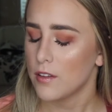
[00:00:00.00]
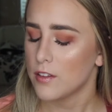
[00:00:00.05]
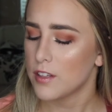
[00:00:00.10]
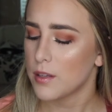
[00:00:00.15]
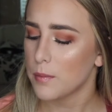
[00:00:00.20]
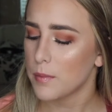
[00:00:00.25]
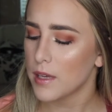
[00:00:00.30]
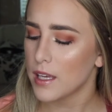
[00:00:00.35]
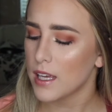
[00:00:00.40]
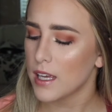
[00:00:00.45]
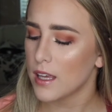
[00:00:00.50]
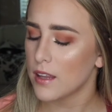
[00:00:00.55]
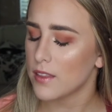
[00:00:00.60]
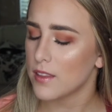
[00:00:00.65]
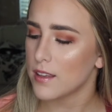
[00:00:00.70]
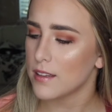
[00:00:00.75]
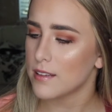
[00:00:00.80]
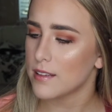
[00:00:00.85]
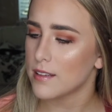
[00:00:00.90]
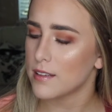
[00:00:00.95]
To me,
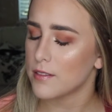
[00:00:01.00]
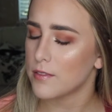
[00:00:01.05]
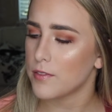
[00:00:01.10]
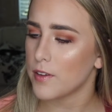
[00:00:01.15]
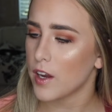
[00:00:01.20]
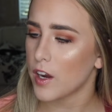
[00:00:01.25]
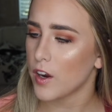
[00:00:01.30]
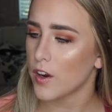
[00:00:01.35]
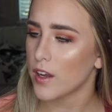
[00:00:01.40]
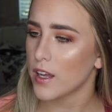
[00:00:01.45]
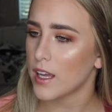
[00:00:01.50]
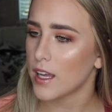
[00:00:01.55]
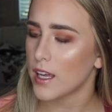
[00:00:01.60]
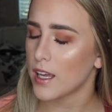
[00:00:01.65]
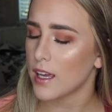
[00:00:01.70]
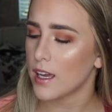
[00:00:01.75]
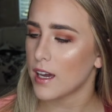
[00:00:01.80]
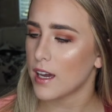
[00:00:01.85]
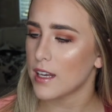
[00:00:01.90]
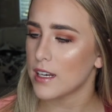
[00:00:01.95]
this is
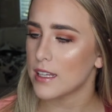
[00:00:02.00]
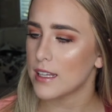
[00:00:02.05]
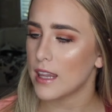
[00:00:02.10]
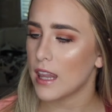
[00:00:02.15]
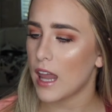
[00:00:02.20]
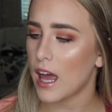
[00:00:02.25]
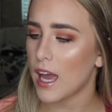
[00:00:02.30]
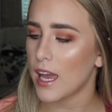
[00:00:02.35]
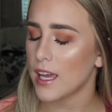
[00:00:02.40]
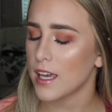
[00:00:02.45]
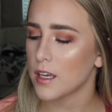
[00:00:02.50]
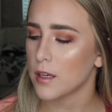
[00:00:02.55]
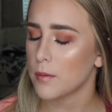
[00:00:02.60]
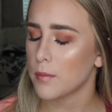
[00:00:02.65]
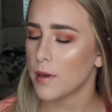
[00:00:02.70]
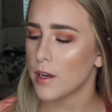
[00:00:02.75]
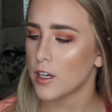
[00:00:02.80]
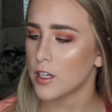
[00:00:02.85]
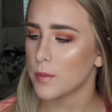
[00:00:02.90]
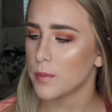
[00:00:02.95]
very kind of light
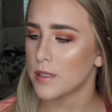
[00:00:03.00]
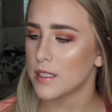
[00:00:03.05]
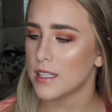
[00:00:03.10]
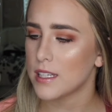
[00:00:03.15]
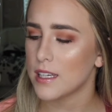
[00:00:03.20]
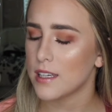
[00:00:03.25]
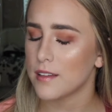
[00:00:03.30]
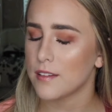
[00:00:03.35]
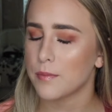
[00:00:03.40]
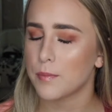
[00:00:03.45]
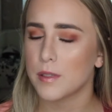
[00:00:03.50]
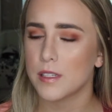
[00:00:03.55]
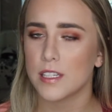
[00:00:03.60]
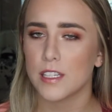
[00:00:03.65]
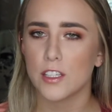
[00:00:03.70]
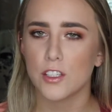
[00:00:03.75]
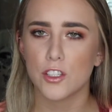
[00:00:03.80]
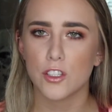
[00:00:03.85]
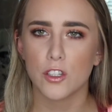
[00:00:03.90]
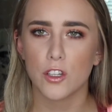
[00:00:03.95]
compared to Batiste.
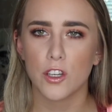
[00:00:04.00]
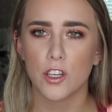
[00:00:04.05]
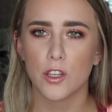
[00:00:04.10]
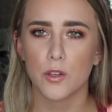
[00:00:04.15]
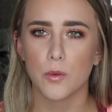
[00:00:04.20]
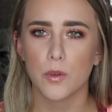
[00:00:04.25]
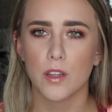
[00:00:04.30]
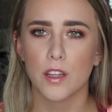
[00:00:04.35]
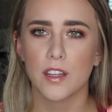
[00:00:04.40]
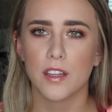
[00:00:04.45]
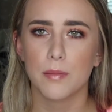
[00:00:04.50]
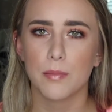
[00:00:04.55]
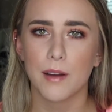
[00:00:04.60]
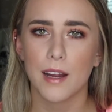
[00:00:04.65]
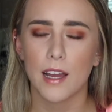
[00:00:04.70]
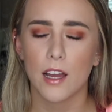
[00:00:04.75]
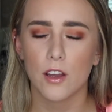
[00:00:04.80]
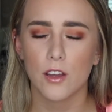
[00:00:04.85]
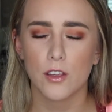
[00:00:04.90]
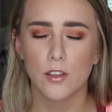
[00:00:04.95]
Batiste, you know, you can really
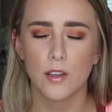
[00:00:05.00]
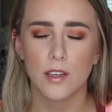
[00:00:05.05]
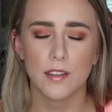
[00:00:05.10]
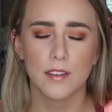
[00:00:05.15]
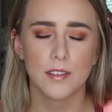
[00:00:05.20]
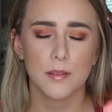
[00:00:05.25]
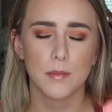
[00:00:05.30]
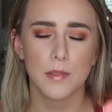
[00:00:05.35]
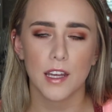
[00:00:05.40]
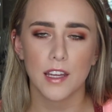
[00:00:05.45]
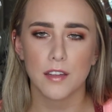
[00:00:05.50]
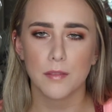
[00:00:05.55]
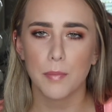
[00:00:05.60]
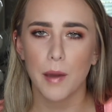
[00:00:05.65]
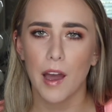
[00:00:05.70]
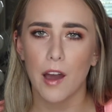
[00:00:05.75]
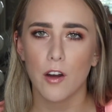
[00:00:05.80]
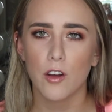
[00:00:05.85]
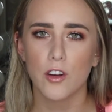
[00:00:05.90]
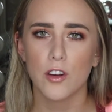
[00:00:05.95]
spray out and you get some nice
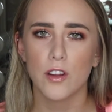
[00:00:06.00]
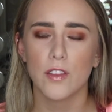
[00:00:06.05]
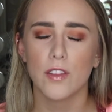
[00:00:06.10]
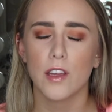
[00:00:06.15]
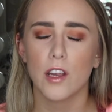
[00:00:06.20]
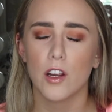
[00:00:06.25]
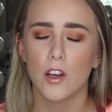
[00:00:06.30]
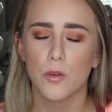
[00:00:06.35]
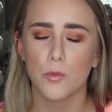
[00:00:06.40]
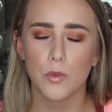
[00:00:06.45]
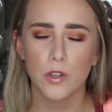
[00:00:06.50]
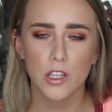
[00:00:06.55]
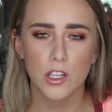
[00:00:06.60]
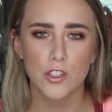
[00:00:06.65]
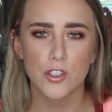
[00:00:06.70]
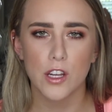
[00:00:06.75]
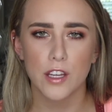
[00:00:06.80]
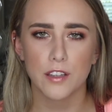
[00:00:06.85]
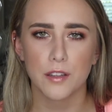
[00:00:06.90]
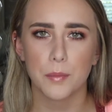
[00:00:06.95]
powder in there. It really
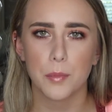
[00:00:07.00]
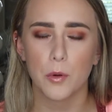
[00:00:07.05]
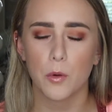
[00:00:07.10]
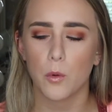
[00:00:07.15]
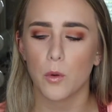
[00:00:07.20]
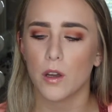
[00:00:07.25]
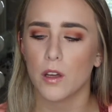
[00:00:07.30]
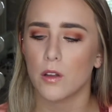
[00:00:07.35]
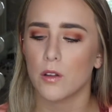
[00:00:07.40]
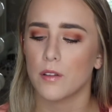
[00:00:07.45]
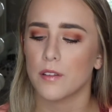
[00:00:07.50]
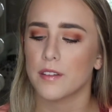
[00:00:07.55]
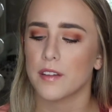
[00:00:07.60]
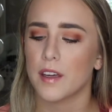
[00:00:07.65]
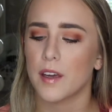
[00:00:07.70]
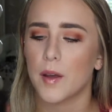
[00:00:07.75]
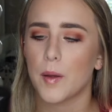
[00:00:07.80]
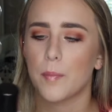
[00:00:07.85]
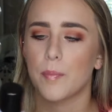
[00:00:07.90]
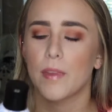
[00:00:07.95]
dries up your oils.
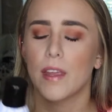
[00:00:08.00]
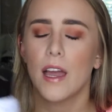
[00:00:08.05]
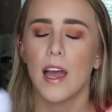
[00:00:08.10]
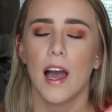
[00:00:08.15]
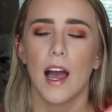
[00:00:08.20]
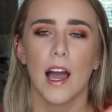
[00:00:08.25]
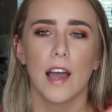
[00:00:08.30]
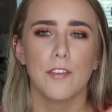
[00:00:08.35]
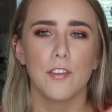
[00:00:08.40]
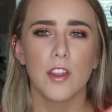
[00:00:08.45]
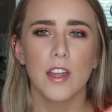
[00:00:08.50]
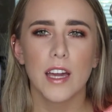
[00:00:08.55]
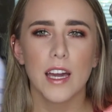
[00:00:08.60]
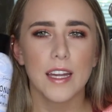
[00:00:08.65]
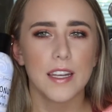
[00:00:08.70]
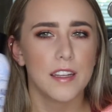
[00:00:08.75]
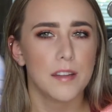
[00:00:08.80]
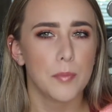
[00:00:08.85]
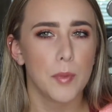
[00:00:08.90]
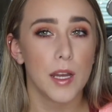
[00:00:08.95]
I feel like I
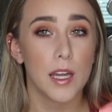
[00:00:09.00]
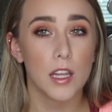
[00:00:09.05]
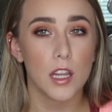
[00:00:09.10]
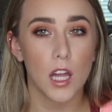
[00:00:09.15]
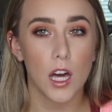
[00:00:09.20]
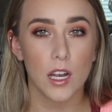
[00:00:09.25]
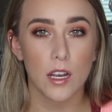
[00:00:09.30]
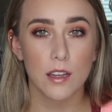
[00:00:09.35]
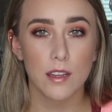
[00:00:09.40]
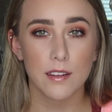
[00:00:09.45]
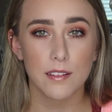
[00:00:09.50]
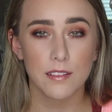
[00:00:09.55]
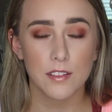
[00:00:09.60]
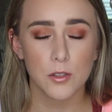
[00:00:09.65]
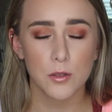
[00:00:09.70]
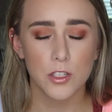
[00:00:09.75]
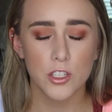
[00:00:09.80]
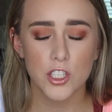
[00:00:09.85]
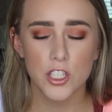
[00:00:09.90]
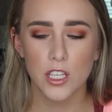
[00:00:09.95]
had to spray a lot of this
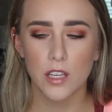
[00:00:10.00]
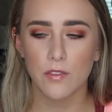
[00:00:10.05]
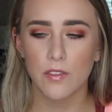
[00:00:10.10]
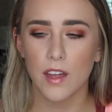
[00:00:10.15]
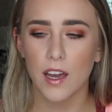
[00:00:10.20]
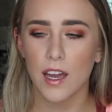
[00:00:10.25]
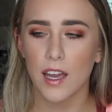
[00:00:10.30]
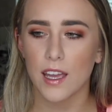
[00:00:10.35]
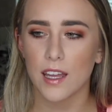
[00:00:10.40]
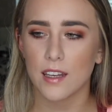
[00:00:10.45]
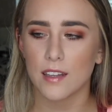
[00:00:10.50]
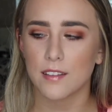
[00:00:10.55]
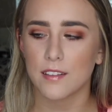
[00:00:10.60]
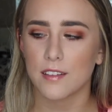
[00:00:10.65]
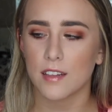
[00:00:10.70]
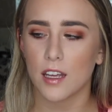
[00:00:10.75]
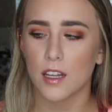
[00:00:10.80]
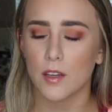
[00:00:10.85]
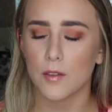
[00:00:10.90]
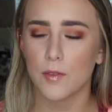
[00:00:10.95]
to achieve that, and it's
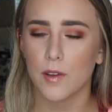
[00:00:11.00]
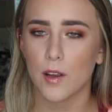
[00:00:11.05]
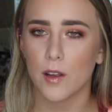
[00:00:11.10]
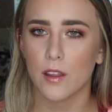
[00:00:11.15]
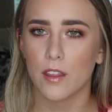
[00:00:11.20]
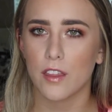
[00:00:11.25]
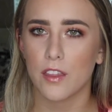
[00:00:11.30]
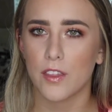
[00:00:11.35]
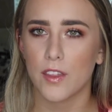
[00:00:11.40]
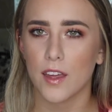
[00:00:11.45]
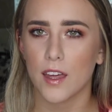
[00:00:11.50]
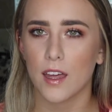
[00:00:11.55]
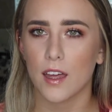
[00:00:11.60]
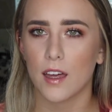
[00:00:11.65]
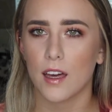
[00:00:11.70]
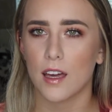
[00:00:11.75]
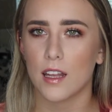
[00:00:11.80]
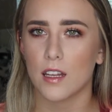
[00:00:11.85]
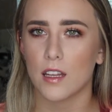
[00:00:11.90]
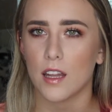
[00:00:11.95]
not a very thick
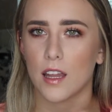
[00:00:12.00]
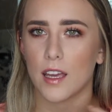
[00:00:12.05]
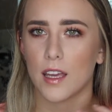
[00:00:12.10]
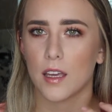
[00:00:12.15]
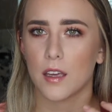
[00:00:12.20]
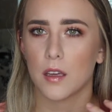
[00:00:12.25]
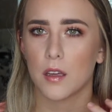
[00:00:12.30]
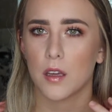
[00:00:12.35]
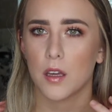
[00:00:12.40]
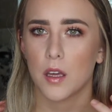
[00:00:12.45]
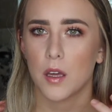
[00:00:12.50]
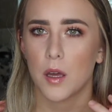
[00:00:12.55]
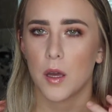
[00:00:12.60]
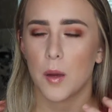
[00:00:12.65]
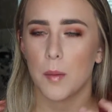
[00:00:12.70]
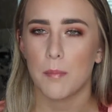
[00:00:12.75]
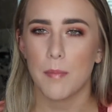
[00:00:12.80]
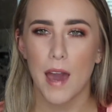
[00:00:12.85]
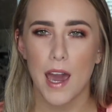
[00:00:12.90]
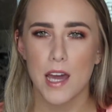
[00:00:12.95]
kind of like
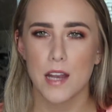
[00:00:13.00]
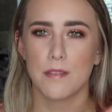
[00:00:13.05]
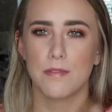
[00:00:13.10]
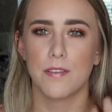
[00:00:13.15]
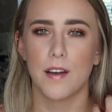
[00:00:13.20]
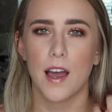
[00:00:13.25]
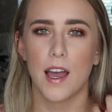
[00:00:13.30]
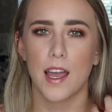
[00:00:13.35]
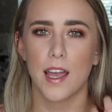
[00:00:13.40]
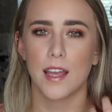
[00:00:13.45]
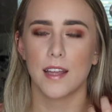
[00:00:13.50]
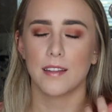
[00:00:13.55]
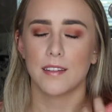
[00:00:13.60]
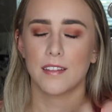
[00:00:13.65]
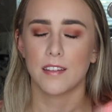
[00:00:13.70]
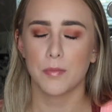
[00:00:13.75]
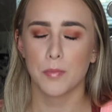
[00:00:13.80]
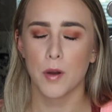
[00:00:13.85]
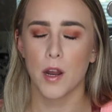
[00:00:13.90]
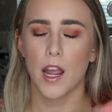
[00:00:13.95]
mattifying
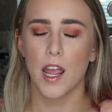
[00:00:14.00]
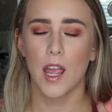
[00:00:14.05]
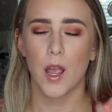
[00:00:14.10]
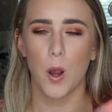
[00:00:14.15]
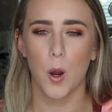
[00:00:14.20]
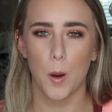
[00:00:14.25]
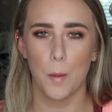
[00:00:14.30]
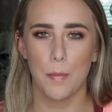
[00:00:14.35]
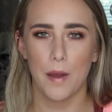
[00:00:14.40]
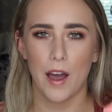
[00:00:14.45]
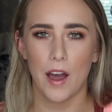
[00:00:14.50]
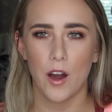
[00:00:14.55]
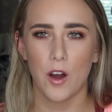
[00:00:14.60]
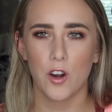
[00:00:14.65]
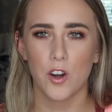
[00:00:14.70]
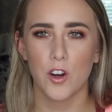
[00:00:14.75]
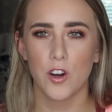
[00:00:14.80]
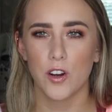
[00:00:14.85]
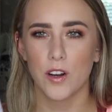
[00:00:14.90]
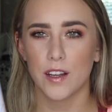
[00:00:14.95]
spray or
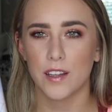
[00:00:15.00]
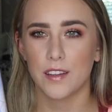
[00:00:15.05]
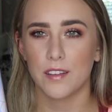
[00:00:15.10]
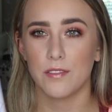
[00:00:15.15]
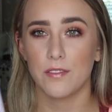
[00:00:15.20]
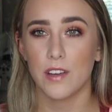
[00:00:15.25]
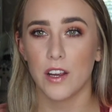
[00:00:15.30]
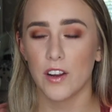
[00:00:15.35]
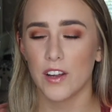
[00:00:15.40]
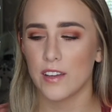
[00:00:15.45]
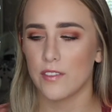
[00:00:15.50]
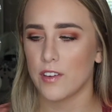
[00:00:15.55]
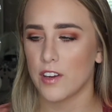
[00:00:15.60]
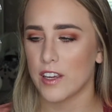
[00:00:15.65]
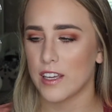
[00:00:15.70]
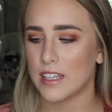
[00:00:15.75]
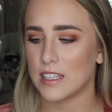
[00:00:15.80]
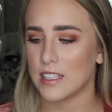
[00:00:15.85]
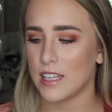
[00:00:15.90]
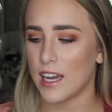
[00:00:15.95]
powder. It's very,
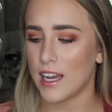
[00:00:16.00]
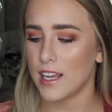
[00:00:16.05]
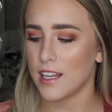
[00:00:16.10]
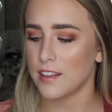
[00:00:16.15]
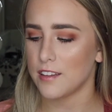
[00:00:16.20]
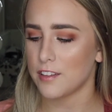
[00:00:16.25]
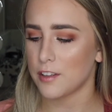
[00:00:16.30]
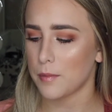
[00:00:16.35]
very light.